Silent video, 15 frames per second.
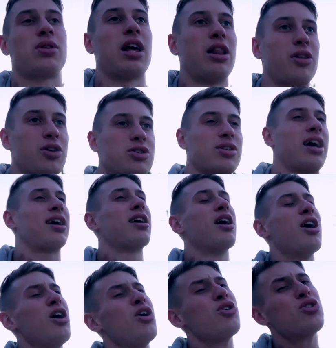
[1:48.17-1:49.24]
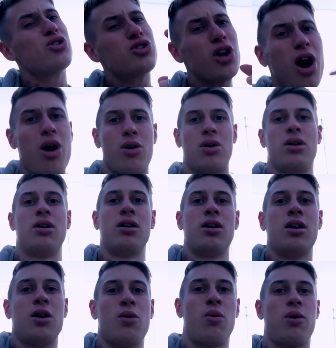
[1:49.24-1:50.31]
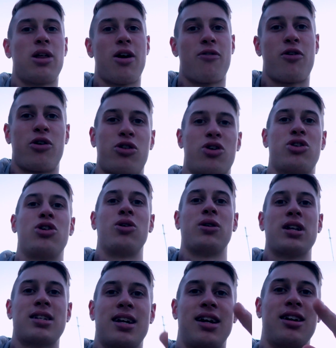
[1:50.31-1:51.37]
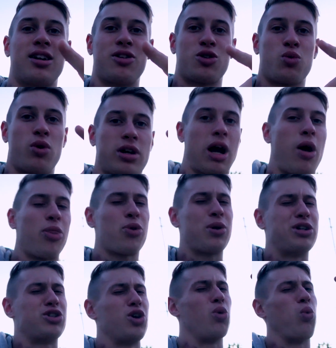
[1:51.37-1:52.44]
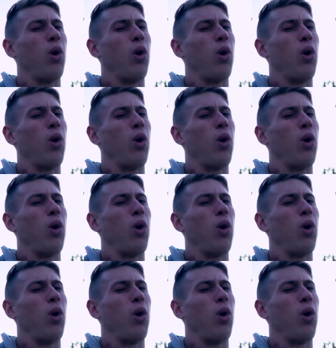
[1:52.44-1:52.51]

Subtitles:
what that looks like. So, without further ado, let's get into this workout. 3, 2,